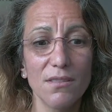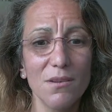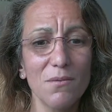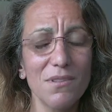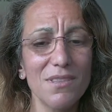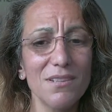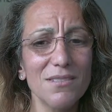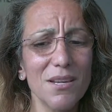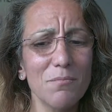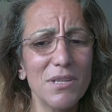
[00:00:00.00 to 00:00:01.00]
There were
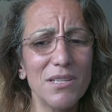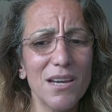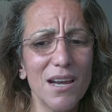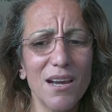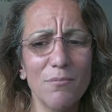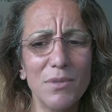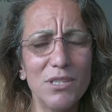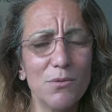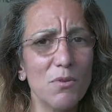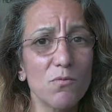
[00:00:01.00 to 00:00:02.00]
things I have
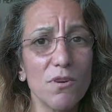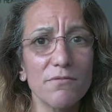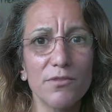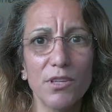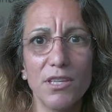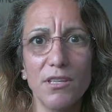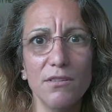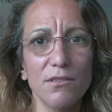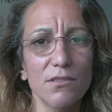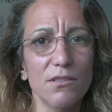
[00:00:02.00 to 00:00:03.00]
been doing wrong for
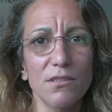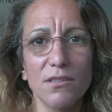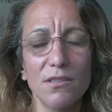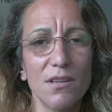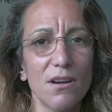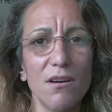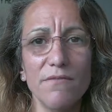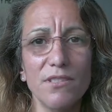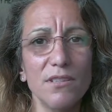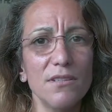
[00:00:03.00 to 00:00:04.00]
years that all
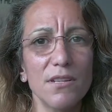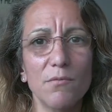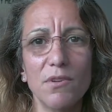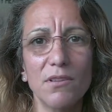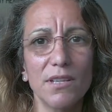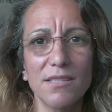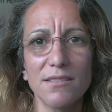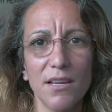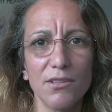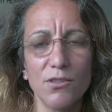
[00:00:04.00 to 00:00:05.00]
of a sudden I
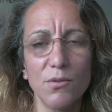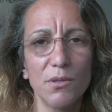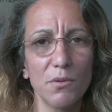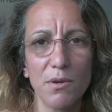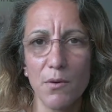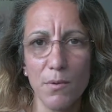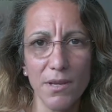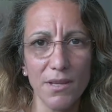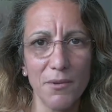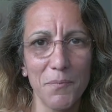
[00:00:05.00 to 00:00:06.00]
realized how to do it the right
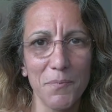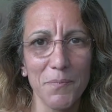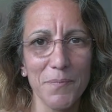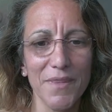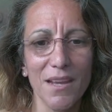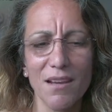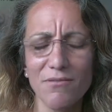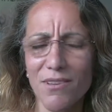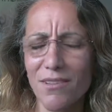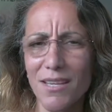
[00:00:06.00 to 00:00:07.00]
way. I
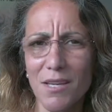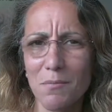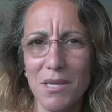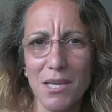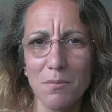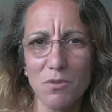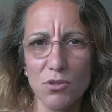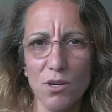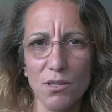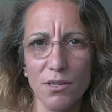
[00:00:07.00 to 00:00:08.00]
felt like I became
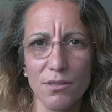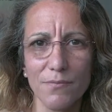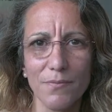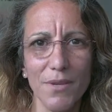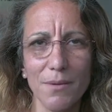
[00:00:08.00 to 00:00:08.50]
smarter.